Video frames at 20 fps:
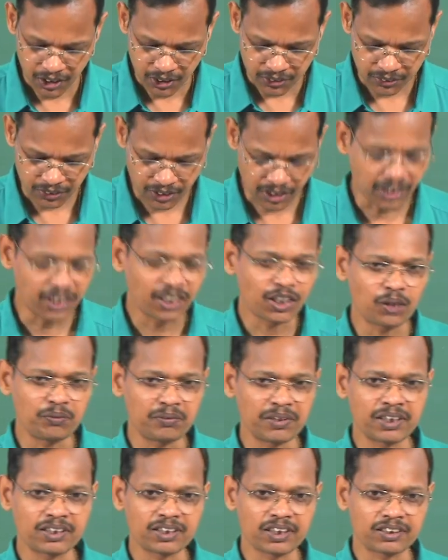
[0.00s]
So, currently how
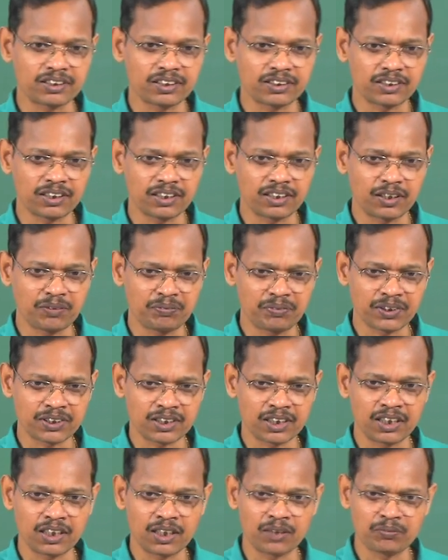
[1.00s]
many structures are
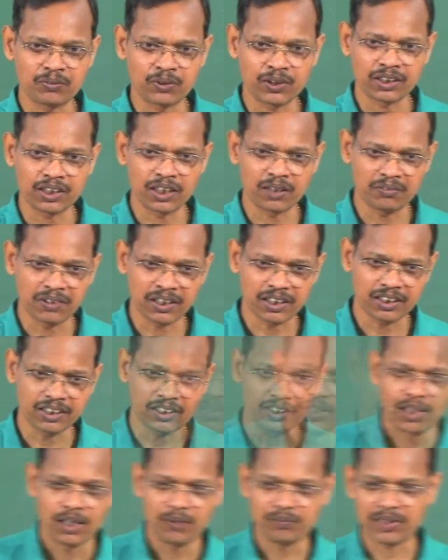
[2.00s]
deposited in protein data bank?
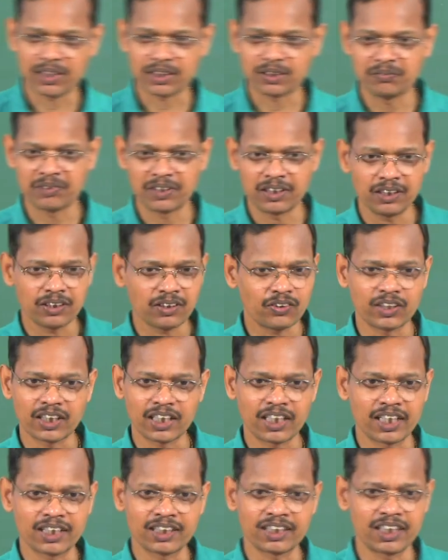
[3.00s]
Approximately
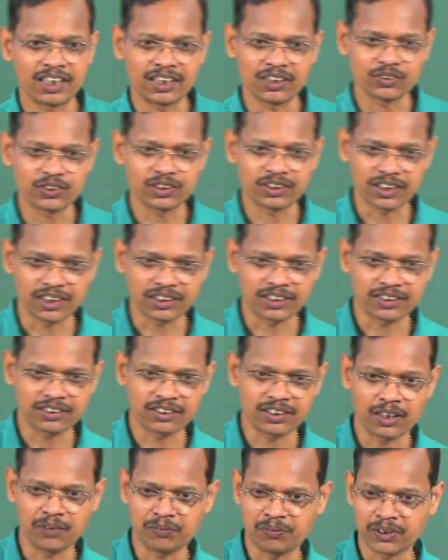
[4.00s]
130,000 structures
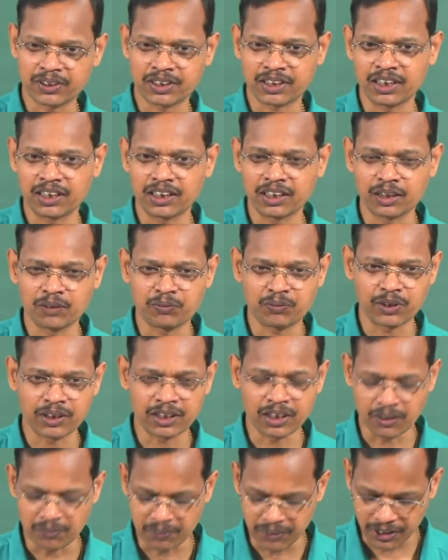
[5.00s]
are deposited in the protein
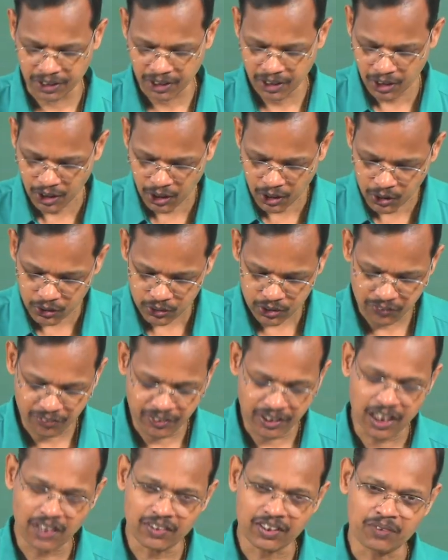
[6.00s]
data bank. So,
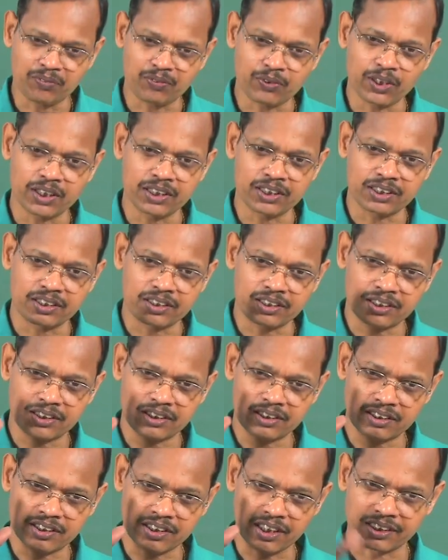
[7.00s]
we have the protein
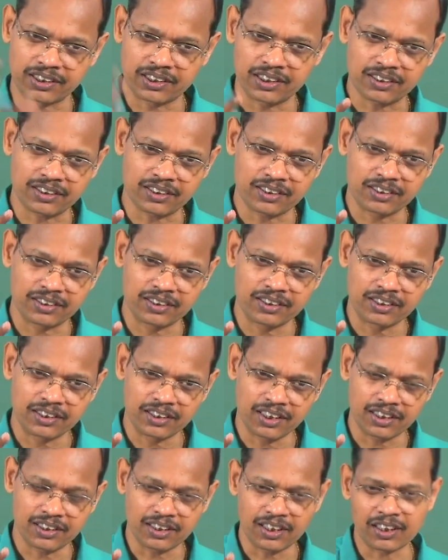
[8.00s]
structures,
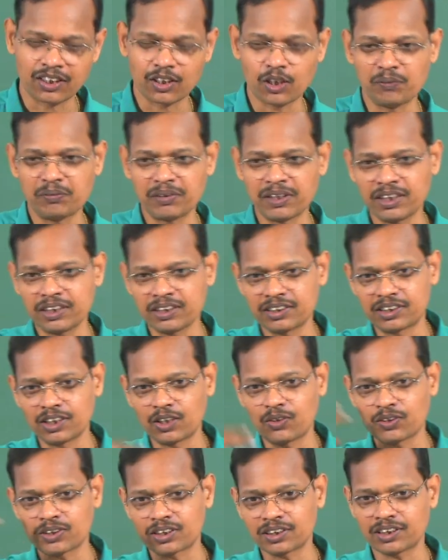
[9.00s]
right, and how many
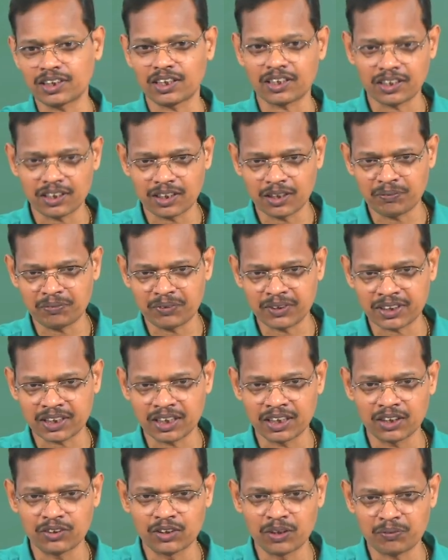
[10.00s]
sequences are
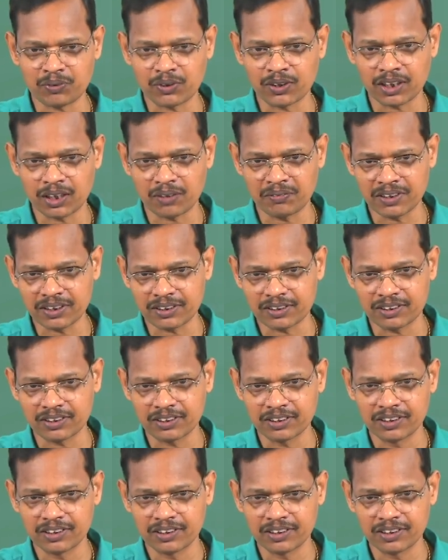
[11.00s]
deposited in the UniProt database?